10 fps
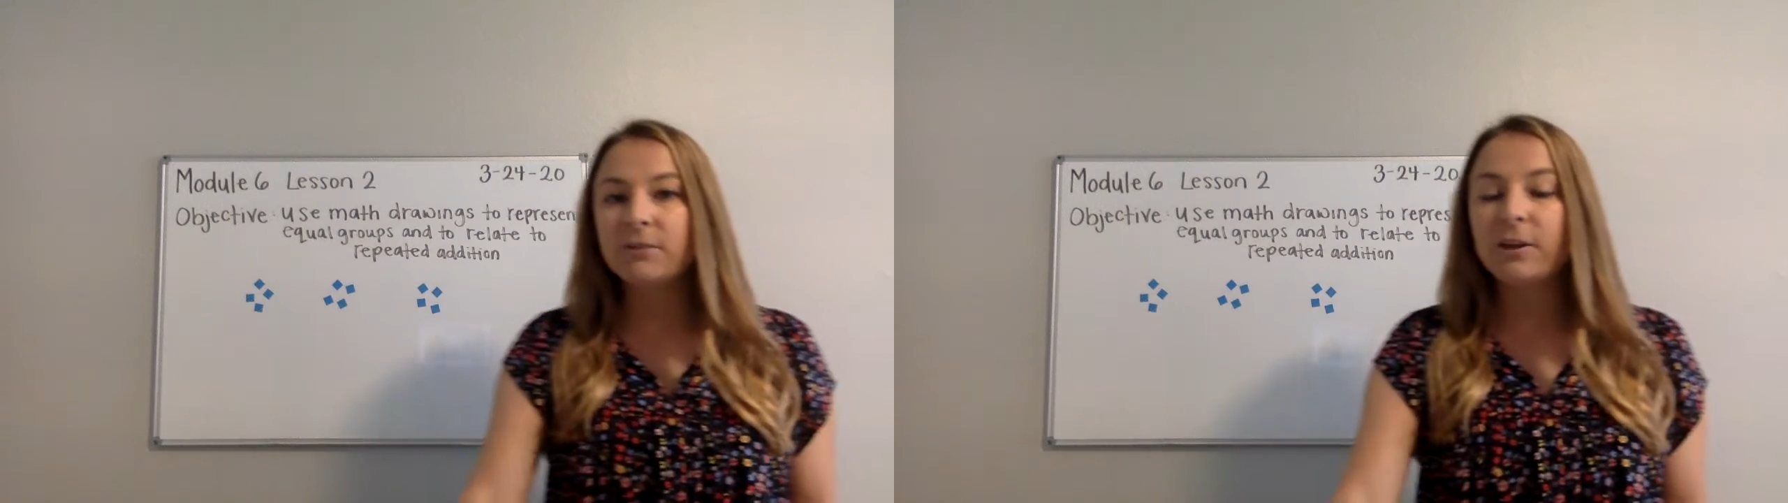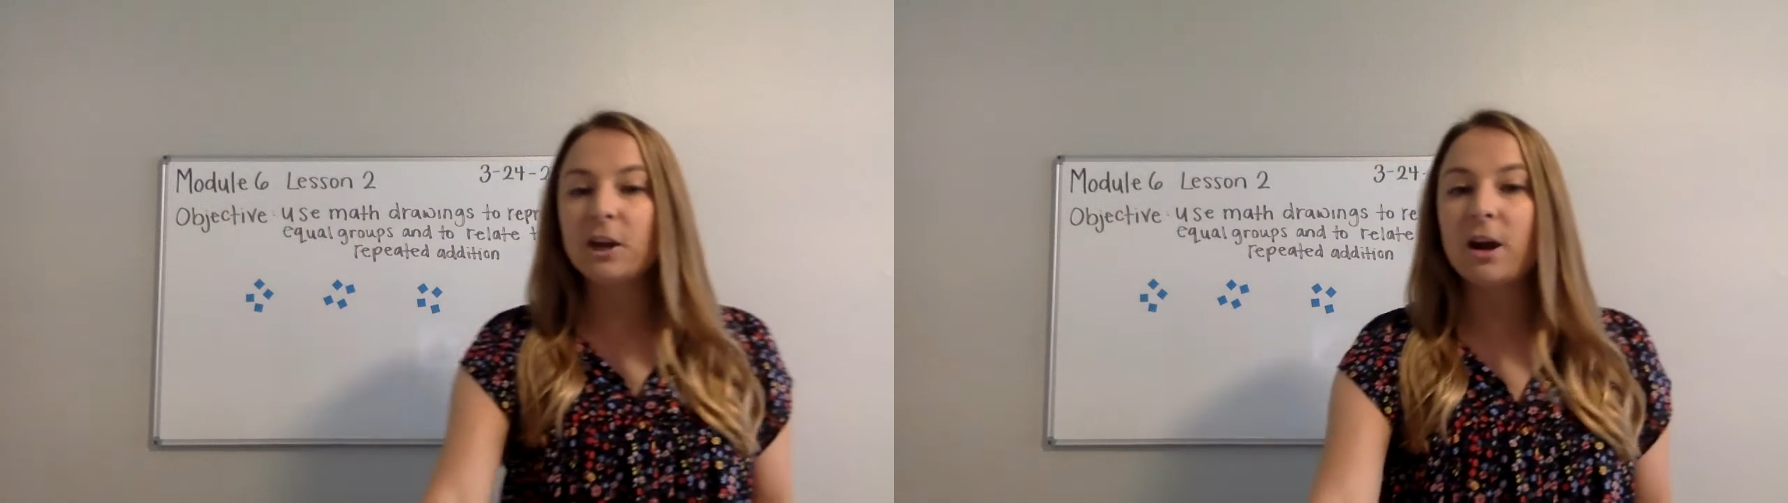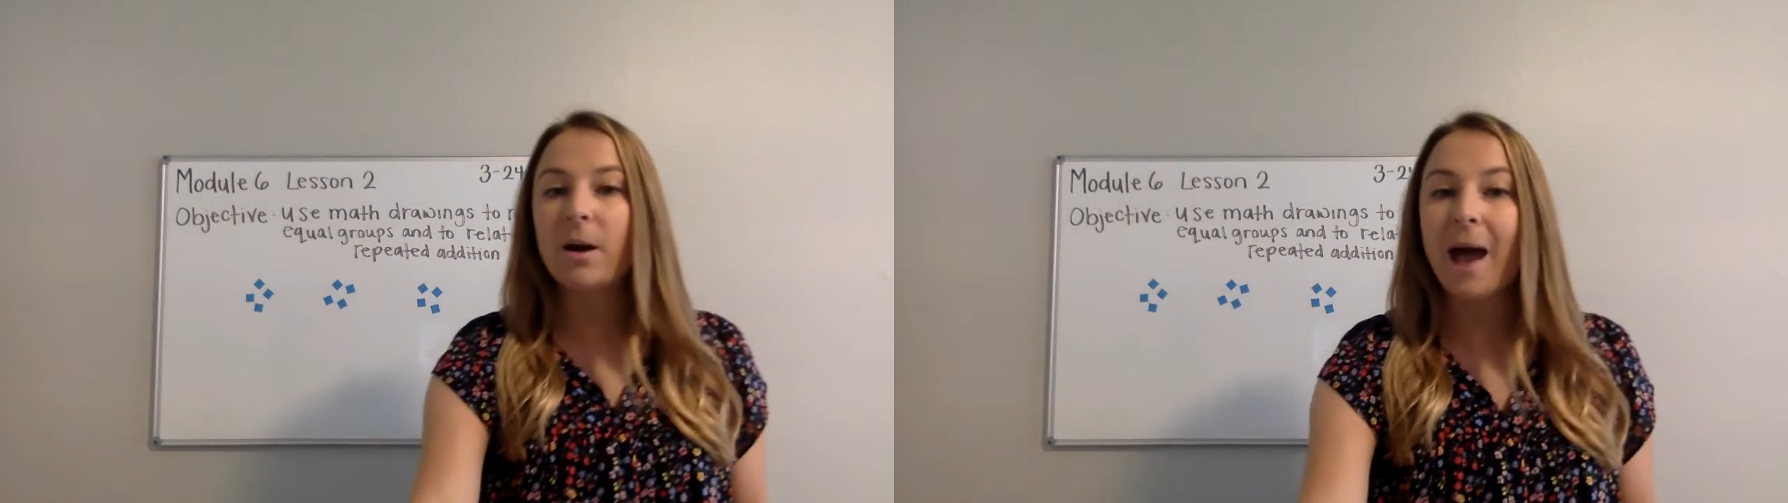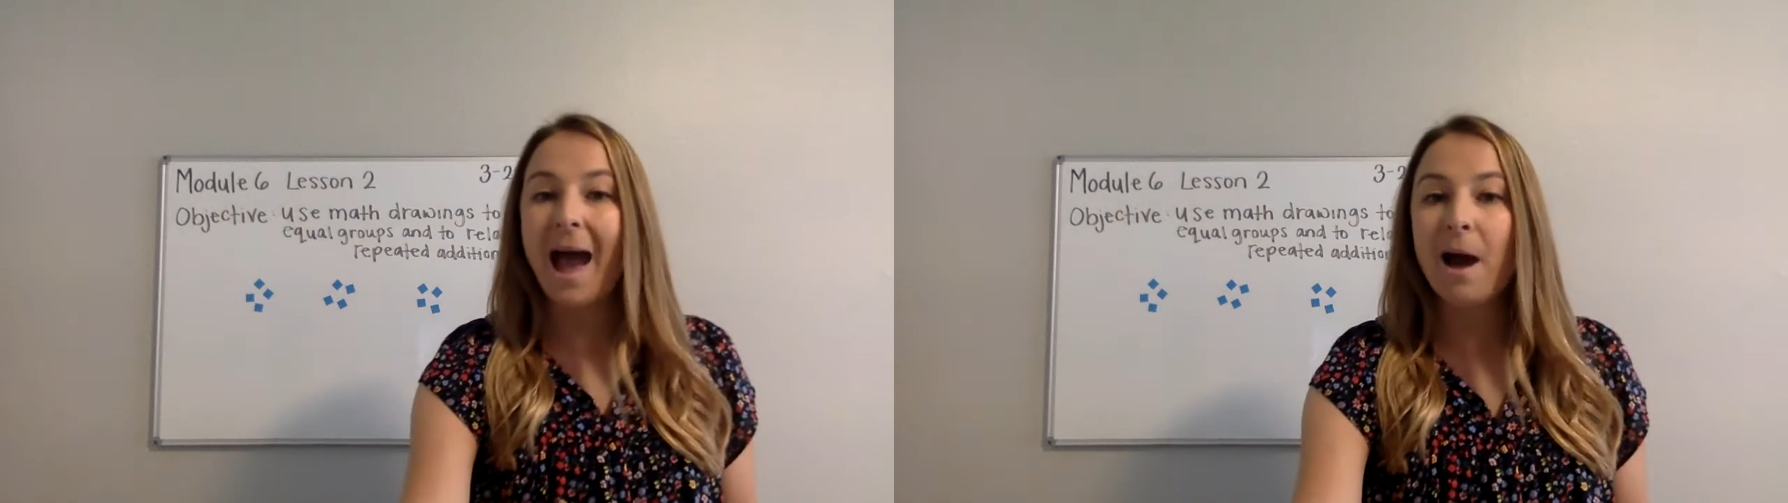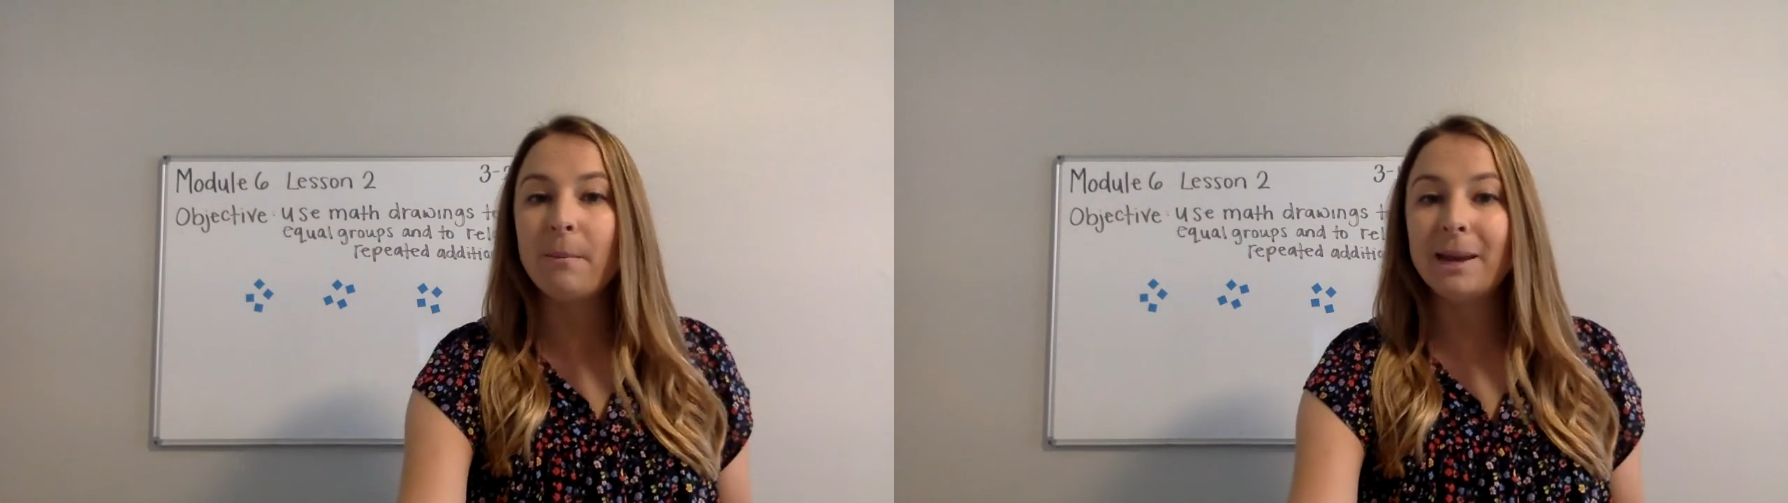figure out
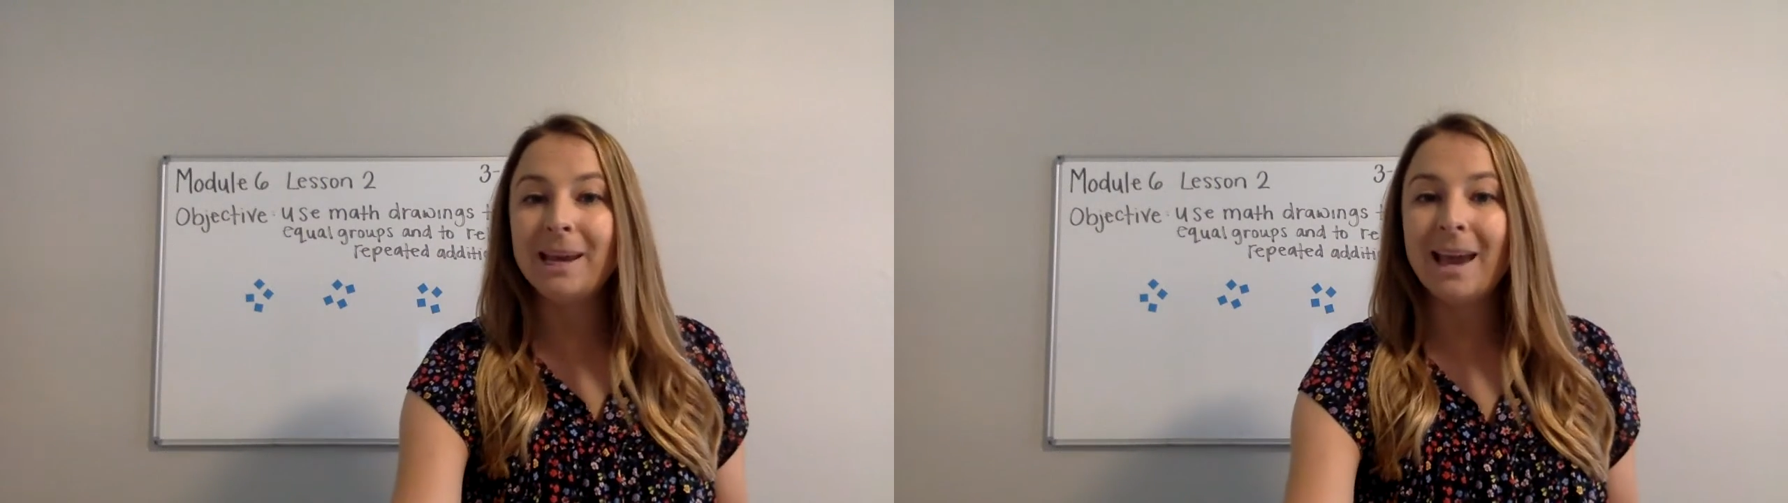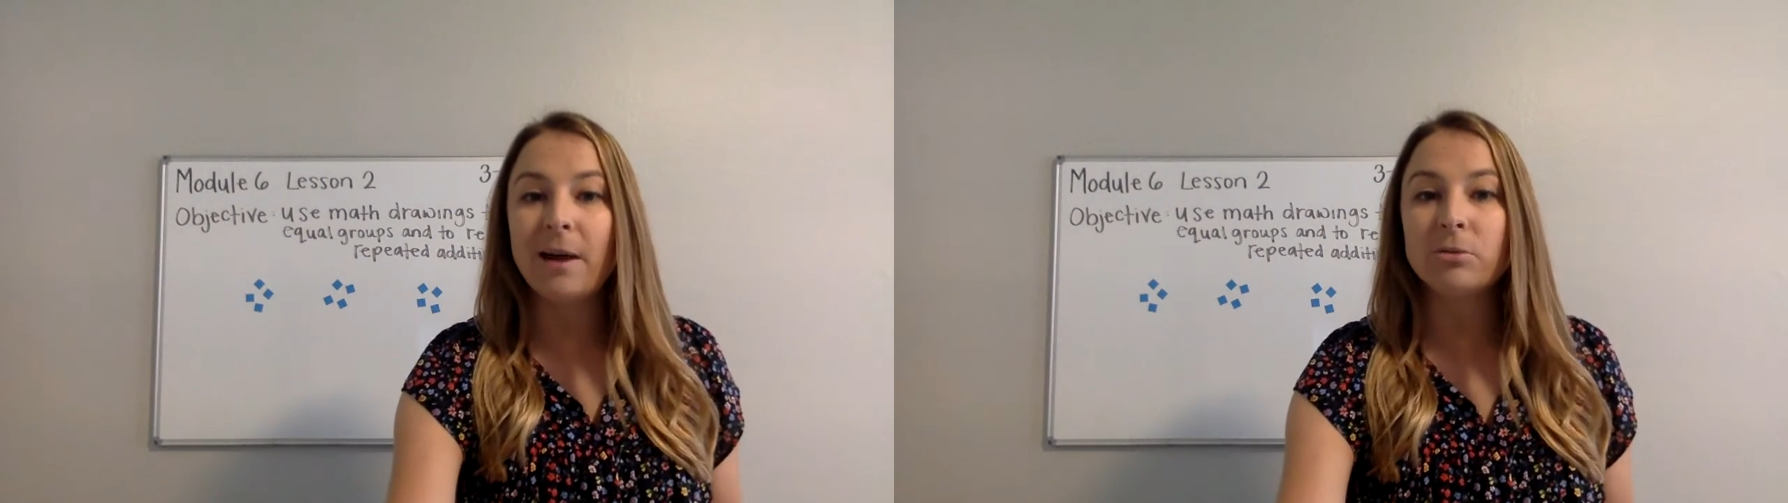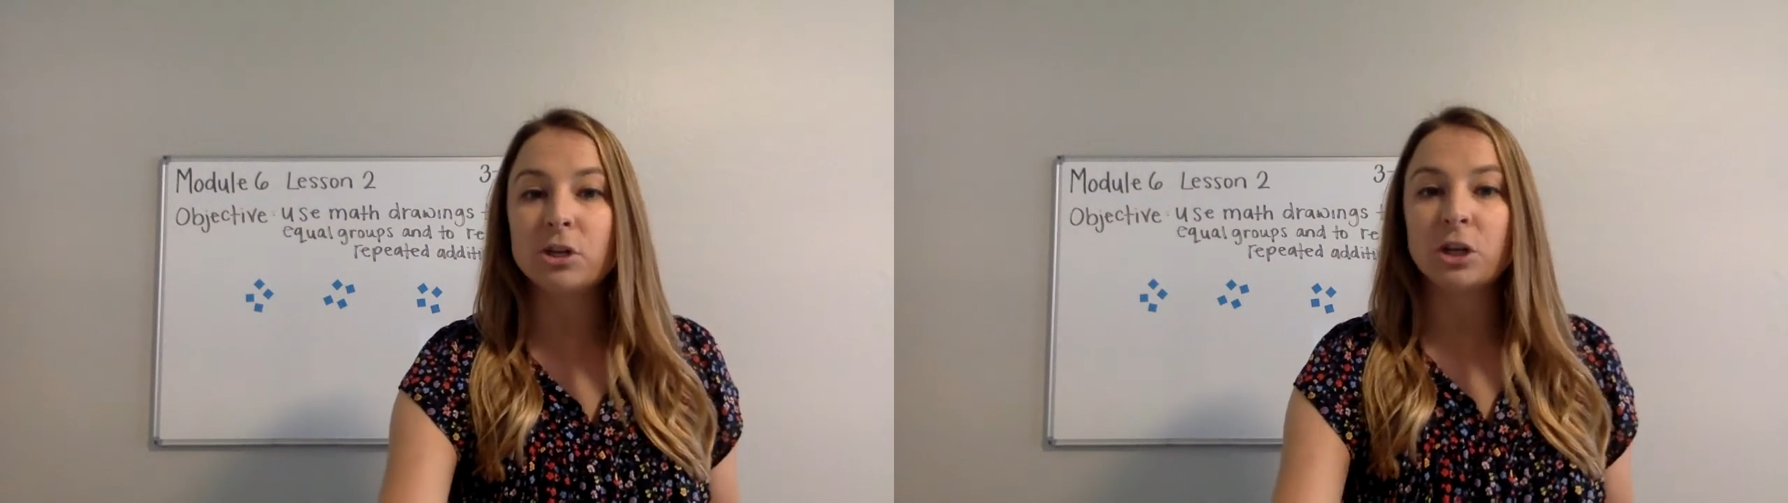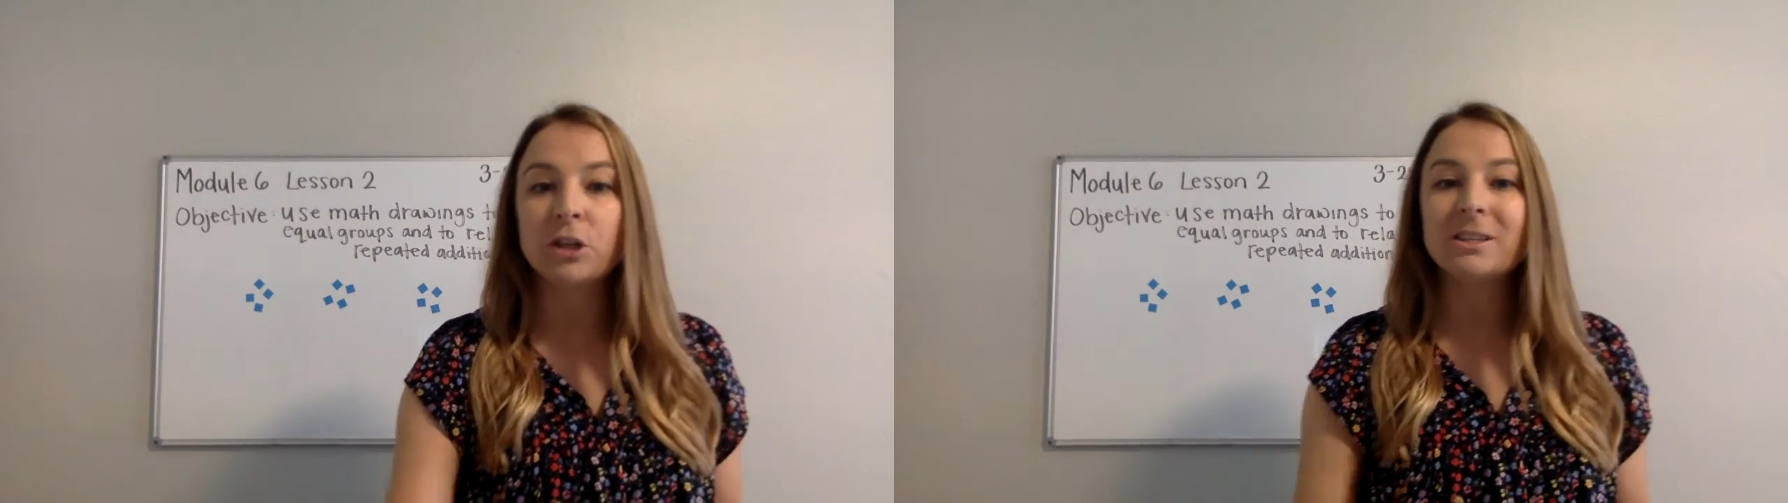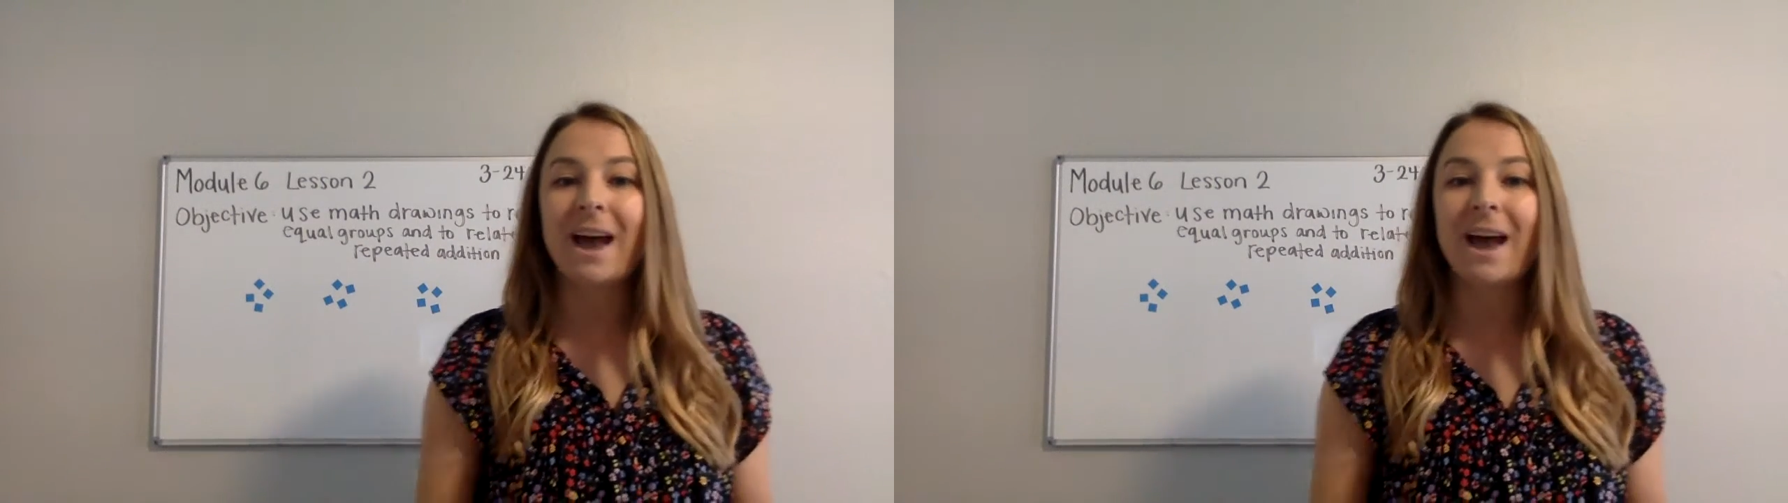how many counters